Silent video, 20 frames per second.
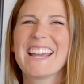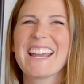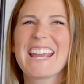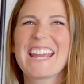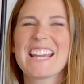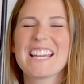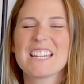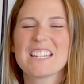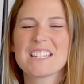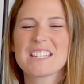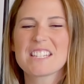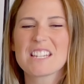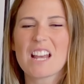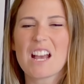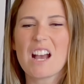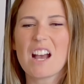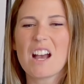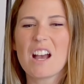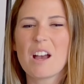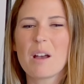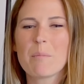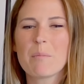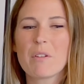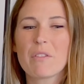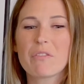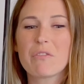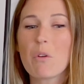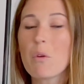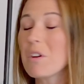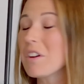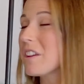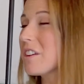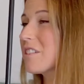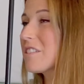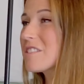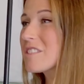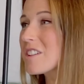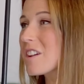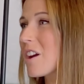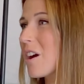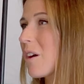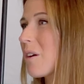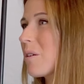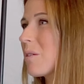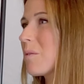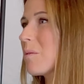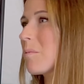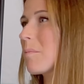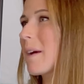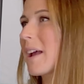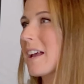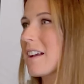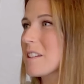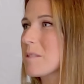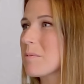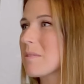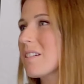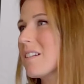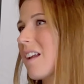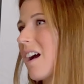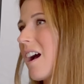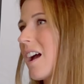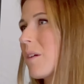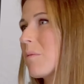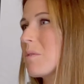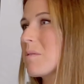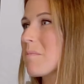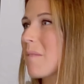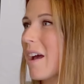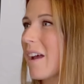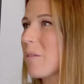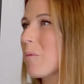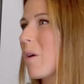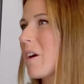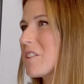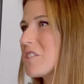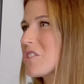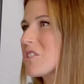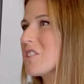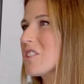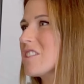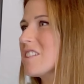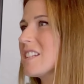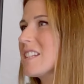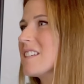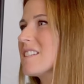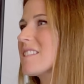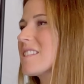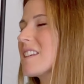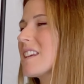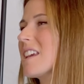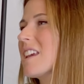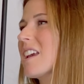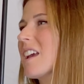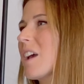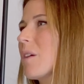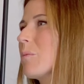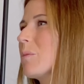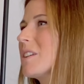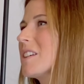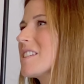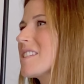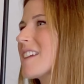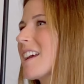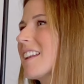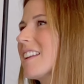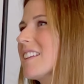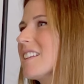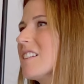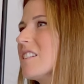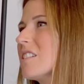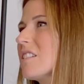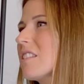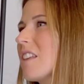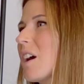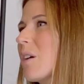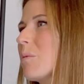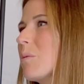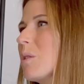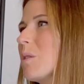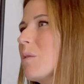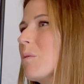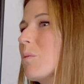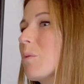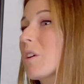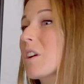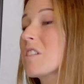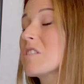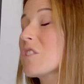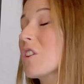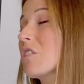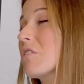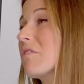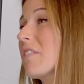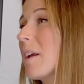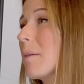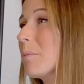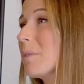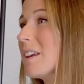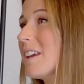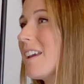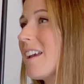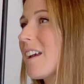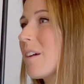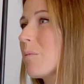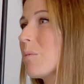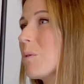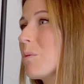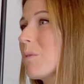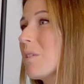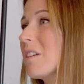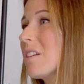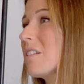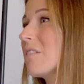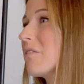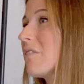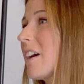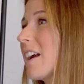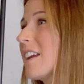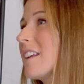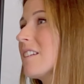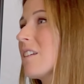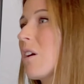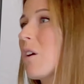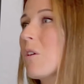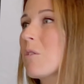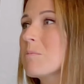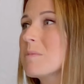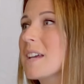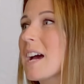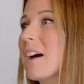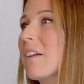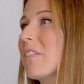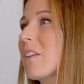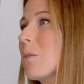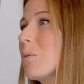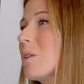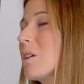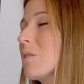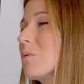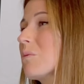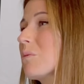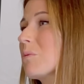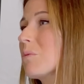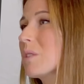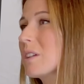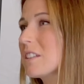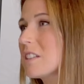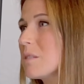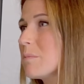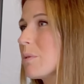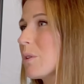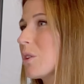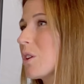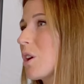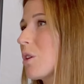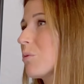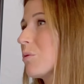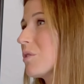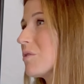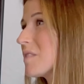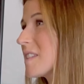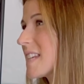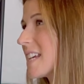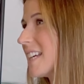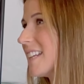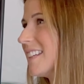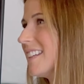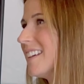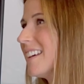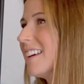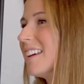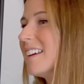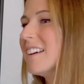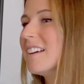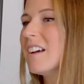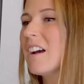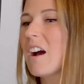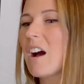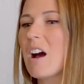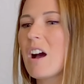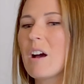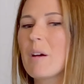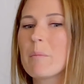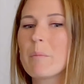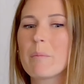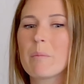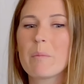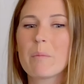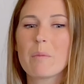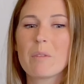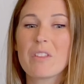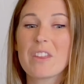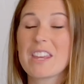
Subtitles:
And 4 years ago, my husband and I, we met in Washington, D.C., and we decided that we were going to start a family, and we wanted to find a hometown that we could really build our roots in. Mm-hmm.